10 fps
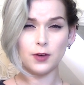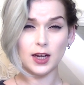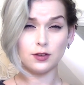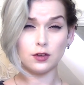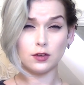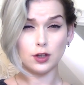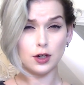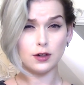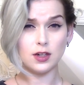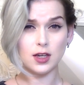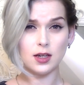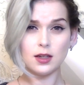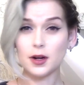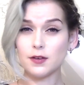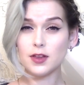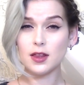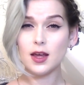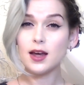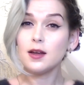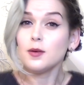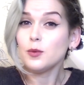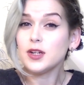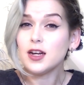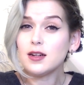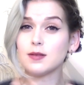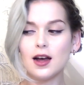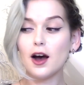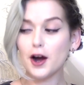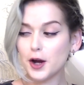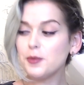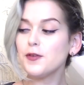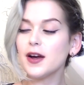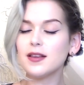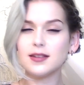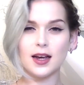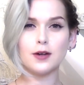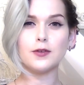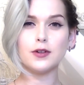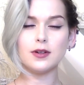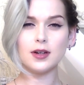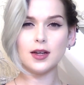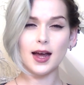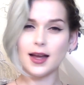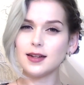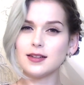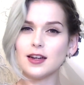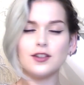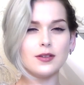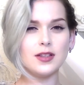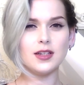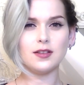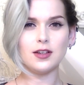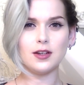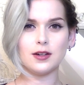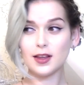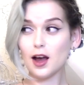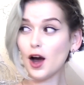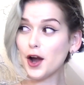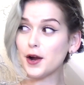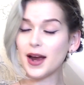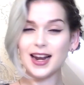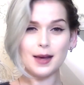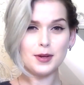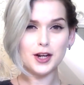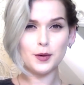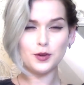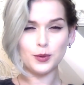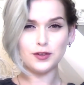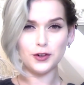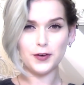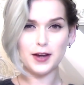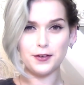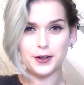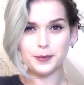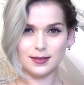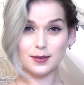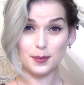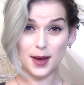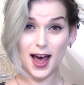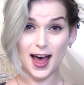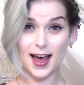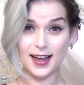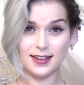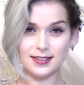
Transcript: for extra security, but other than that, we're done. I hope you found this helpful and I shall see you soon. Oh, and let me know which one's your favourite. Bye!